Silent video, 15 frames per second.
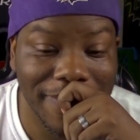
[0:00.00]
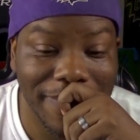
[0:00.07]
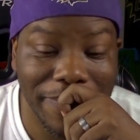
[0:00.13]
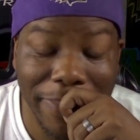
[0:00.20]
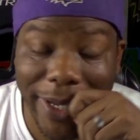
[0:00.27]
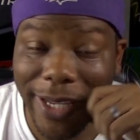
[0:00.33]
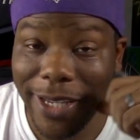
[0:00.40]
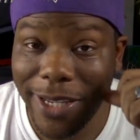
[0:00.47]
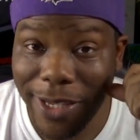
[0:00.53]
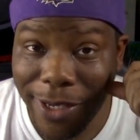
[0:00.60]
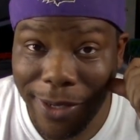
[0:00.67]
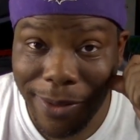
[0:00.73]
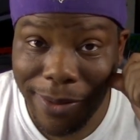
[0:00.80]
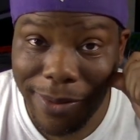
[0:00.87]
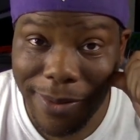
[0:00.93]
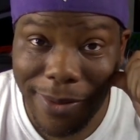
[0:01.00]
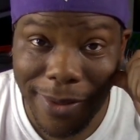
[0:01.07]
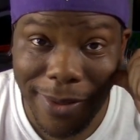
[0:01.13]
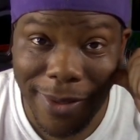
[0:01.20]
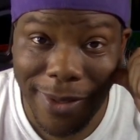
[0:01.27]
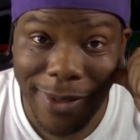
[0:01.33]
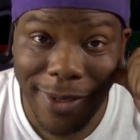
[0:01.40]
PQ
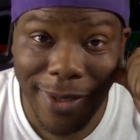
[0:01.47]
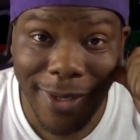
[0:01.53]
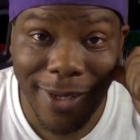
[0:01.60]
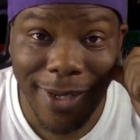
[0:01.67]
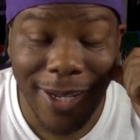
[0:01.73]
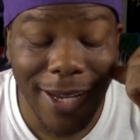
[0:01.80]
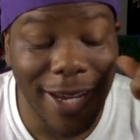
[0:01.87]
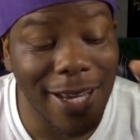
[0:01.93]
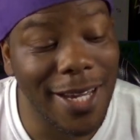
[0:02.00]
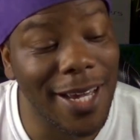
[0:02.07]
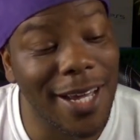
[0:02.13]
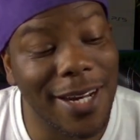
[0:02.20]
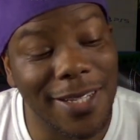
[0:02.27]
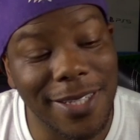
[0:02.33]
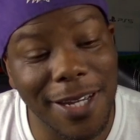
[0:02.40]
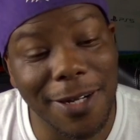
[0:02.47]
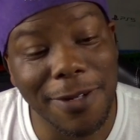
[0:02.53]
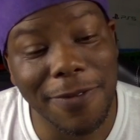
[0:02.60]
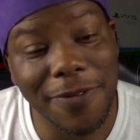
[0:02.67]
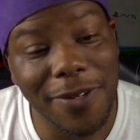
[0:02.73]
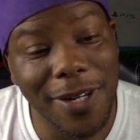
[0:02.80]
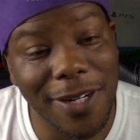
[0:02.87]
had got a
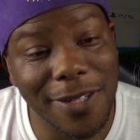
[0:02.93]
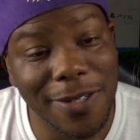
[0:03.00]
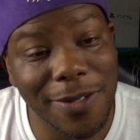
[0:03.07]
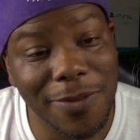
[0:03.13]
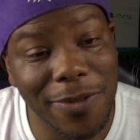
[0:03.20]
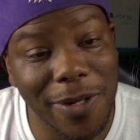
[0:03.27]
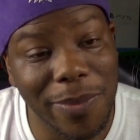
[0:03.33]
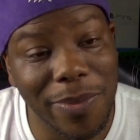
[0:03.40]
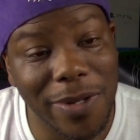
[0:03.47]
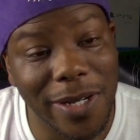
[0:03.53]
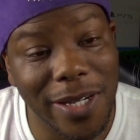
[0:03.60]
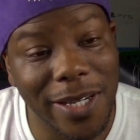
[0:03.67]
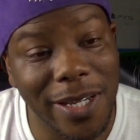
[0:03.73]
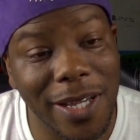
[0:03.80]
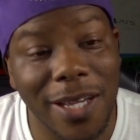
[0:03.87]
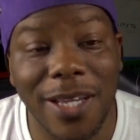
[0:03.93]
tackle for loss on one play.